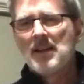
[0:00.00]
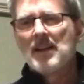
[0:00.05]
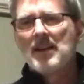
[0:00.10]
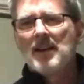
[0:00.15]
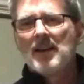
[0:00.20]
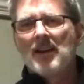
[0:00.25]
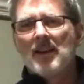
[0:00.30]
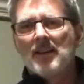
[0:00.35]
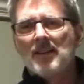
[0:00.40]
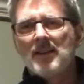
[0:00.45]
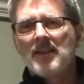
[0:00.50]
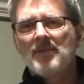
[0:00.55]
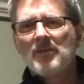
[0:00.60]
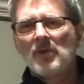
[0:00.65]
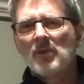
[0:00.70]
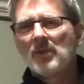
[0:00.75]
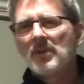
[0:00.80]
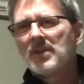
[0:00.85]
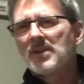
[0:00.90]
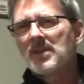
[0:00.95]
And even
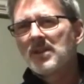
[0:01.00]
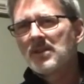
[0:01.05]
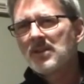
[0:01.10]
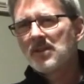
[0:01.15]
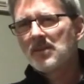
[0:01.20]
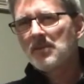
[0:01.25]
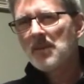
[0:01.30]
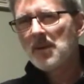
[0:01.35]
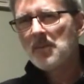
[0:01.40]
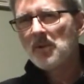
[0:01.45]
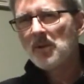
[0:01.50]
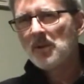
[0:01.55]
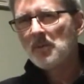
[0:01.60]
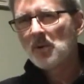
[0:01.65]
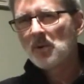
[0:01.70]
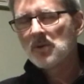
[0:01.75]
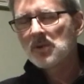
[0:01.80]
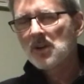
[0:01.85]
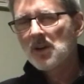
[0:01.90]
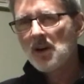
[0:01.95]
though this isn't maybe the
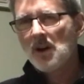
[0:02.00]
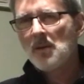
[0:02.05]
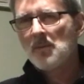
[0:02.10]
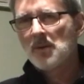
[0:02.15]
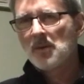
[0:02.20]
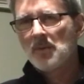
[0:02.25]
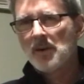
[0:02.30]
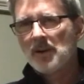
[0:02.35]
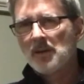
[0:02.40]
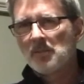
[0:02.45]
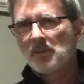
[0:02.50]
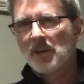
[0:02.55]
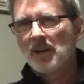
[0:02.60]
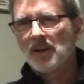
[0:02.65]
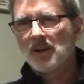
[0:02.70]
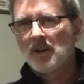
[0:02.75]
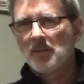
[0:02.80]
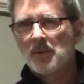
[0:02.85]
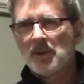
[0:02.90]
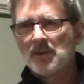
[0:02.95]
most common way to play an
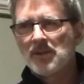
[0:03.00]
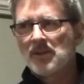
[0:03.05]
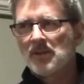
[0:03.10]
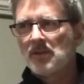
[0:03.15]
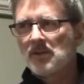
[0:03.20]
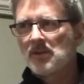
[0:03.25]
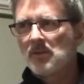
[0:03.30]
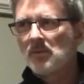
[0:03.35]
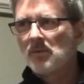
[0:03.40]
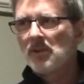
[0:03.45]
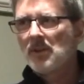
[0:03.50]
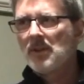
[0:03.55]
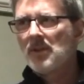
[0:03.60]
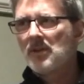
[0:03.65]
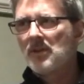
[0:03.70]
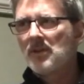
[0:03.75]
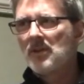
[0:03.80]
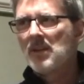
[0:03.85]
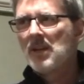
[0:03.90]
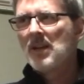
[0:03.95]
arpeggio, it's a really
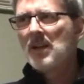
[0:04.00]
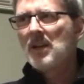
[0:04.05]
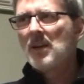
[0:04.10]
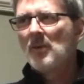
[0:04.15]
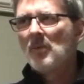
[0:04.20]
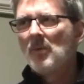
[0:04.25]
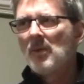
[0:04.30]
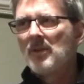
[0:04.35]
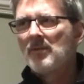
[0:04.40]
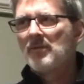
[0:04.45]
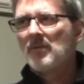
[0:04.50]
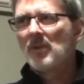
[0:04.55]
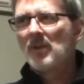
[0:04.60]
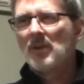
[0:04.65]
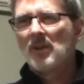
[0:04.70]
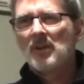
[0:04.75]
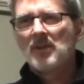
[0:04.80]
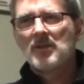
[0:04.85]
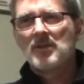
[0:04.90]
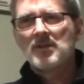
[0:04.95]
good one for
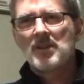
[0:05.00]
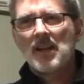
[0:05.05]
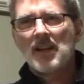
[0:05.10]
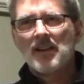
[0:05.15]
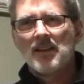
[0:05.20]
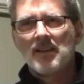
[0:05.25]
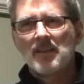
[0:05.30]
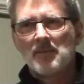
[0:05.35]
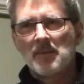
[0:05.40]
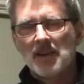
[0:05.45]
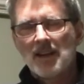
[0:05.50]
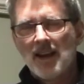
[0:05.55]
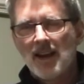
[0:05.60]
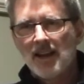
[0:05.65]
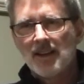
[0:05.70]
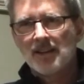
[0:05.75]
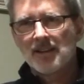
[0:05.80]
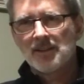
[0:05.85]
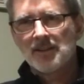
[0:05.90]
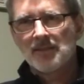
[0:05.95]
understanding the
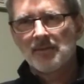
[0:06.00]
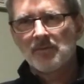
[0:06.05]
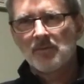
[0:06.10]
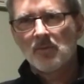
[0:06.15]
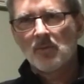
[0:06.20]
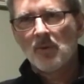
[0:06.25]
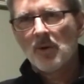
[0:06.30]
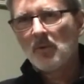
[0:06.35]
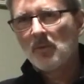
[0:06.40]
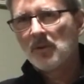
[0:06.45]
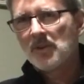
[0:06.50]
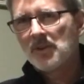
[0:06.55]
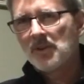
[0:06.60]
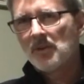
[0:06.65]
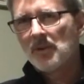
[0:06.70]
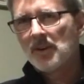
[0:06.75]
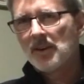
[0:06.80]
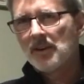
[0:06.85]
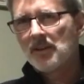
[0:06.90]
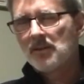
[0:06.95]
mechanics of what we're
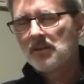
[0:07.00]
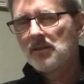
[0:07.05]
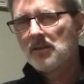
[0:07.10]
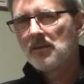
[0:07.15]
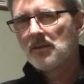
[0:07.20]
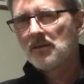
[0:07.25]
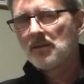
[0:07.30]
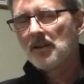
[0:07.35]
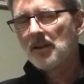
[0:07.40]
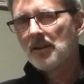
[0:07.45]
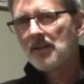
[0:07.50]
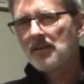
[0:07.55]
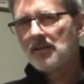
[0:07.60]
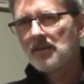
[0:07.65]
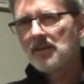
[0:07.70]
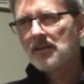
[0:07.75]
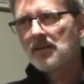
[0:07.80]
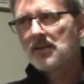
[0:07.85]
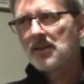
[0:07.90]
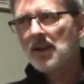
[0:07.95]
doing and
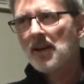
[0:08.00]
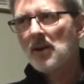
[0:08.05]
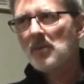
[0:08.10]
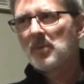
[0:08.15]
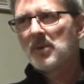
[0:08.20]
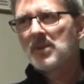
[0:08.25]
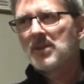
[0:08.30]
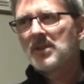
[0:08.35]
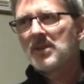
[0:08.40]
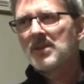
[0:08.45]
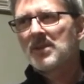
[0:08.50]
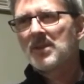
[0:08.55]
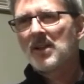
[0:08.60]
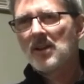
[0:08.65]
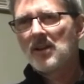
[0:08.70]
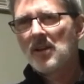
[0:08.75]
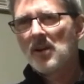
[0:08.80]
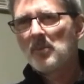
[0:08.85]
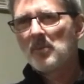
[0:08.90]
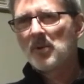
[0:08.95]
to help us to start
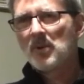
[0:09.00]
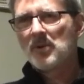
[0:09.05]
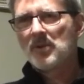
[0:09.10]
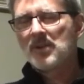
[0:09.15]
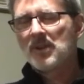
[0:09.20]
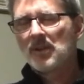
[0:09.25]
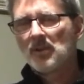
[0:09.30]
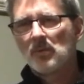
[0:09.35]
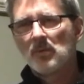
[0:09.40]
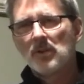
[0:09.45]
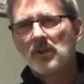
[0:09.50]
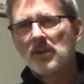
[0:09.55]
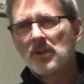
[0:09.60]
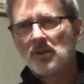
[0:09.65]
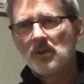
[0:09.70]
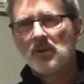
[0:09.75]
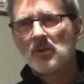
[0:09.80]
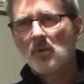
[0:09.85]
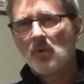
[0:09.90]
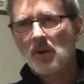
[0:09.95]
out producing a really
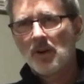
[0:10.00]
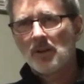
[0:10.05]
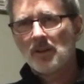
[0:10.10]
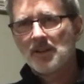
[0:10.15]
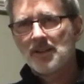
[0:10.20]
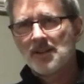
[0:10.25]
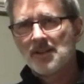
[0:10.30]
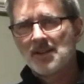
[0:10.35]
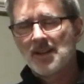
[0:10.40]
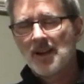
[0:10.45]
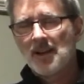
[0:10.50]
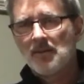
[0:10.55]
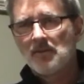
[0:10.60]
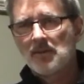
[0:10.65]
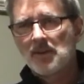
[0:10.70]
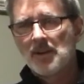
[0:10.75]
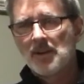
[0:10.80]
good quality sound.